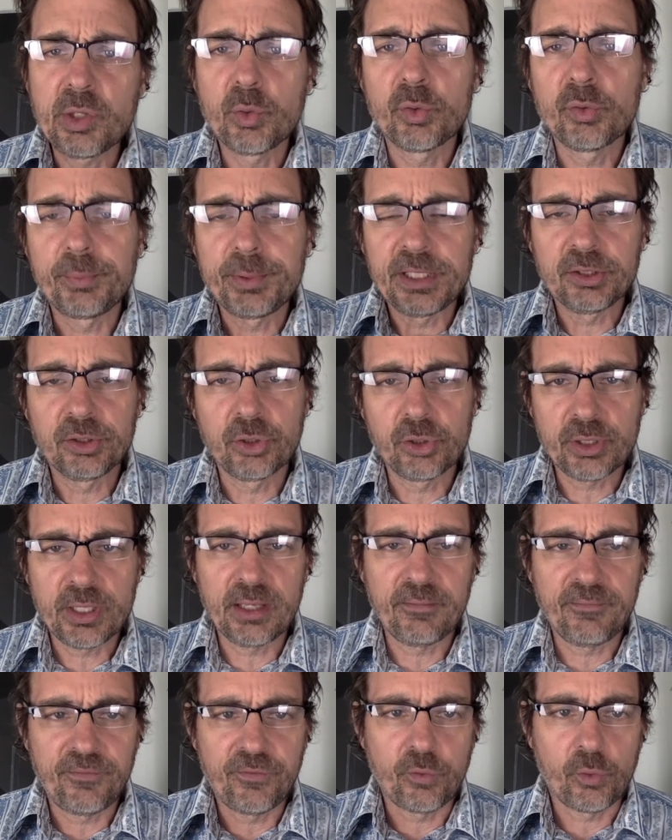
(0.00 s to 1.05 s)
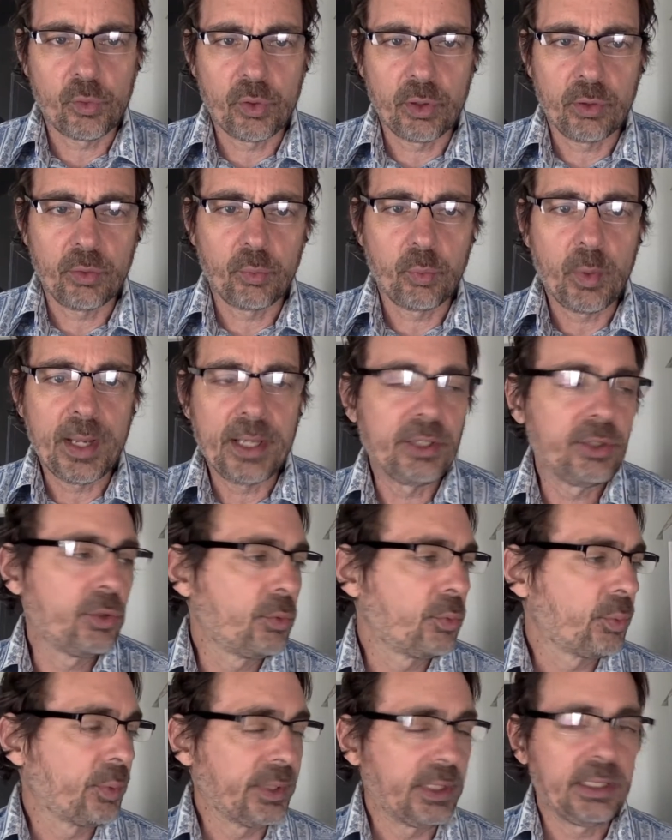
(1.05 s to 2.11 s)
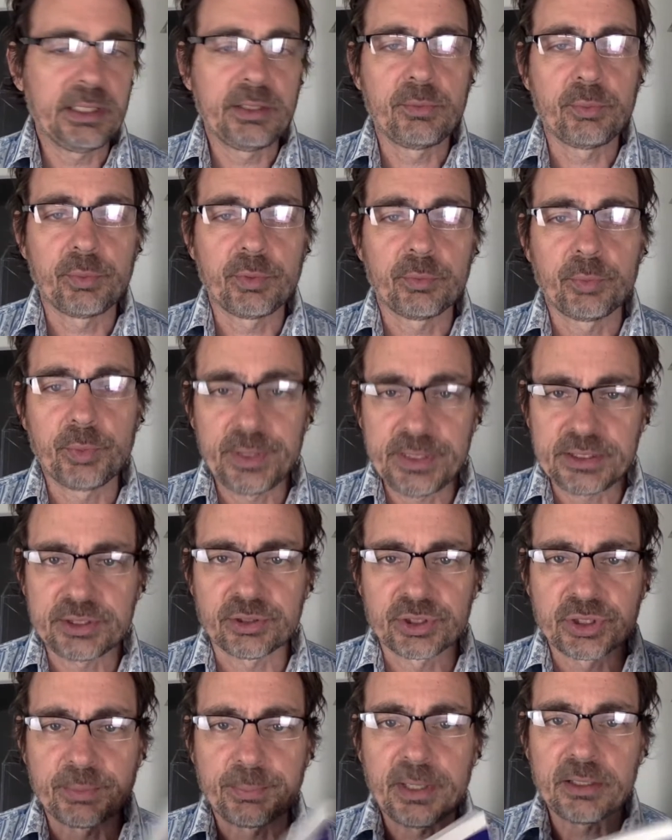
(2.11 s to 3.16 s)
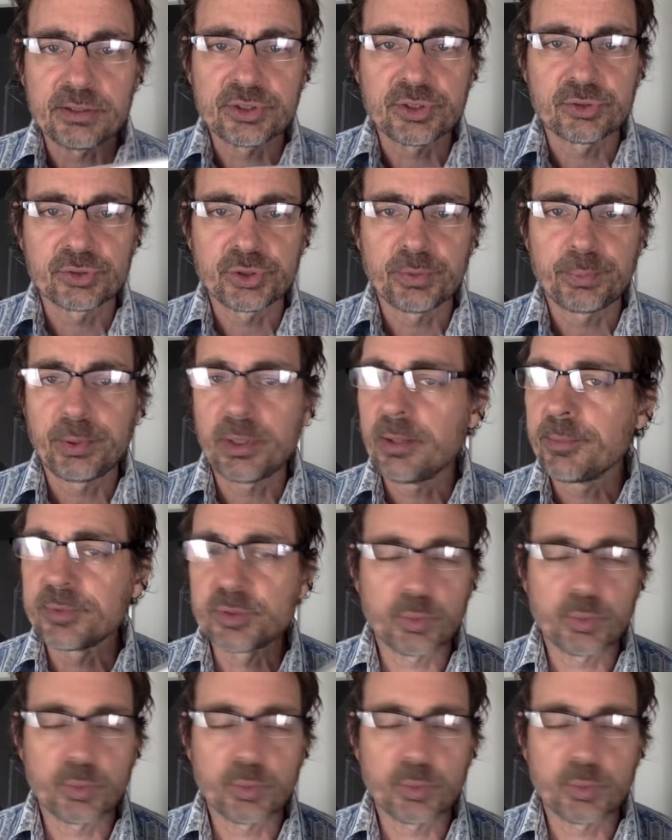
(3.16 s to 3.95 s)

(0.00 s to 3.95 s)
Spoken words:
will be looking for when you read research about social problems,